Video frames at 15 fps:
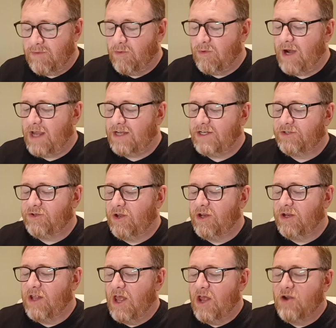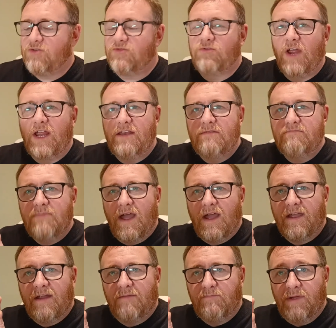But we're actually doing
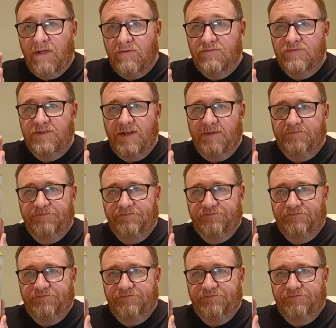Rheinbacher Pilsner.